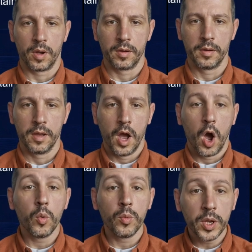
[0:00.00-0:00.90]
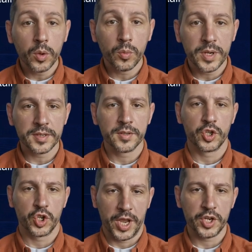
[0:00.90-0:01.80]
one. A real reason to
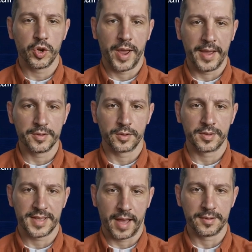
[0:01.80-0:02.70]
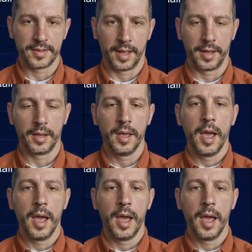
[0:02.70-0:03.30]
change your answer sounds like,